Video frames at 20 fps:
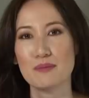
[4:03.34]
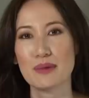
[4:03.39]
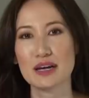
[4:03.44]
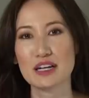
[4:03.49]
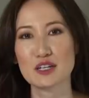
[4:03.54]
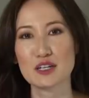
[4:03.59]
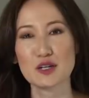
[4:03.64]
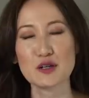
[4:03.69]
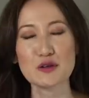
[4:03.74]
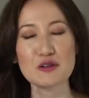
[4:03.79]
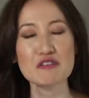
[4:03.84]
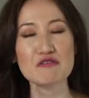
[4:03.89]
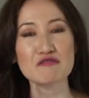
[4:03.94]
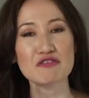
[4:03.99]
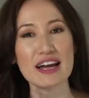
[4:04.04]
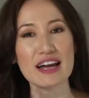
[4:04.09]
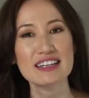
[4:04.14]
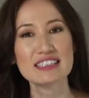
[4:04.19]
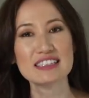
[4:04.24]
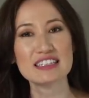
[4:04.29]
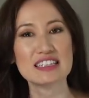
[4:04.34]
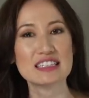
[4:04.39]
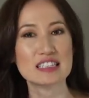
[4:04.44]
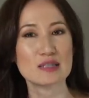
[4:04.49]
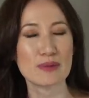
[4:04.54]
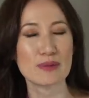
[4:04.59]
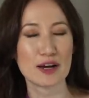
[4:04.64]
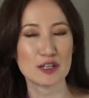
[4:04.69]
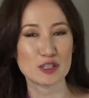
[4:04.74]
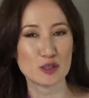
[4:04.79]
My current rent is
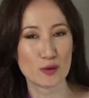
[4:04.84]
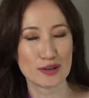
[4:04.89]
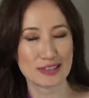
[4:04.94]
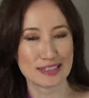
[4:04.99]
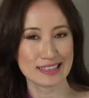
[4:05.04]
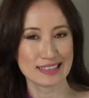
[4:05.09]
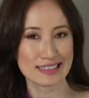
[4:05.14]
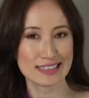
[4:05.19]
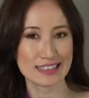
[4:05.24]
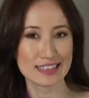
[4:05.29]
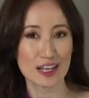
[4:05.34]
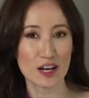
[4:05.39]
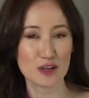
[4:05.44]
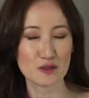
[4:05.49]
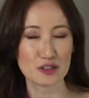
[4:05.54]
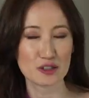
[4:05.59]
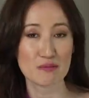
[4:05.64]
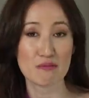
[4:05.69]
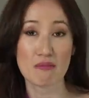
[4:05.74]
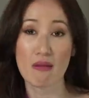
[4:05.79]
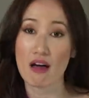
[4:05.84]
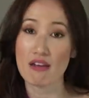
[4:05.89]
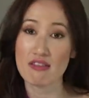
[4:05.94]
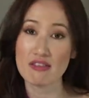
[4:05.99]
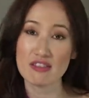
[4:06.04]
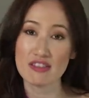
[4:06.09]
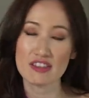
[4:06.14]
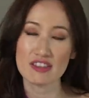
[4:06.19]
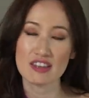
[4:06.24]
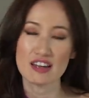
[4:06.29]
about $2,600 a
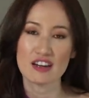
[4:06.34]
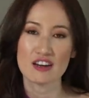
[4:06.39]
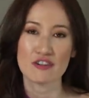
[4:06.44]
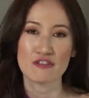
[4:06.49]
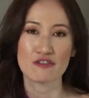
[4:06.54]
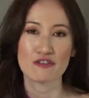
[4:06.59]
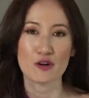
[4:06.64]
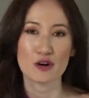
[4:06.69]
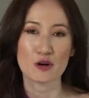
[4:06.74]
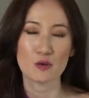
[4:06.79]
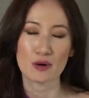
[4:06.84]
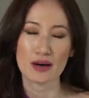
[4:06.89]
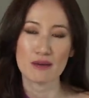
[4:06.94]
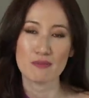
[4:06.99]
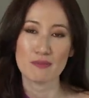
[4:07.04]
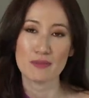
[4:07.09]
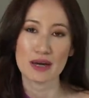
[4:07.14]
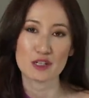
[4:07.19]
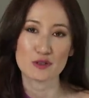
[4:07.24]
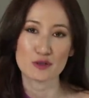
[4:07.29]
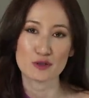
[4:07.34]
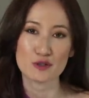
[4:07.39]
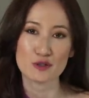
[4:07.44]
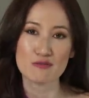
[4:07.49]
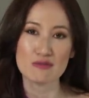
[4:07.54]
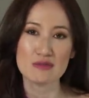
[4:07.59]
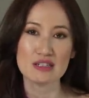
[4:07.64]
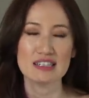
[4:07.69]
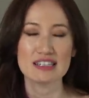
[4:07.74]
month for a 1-bedroom.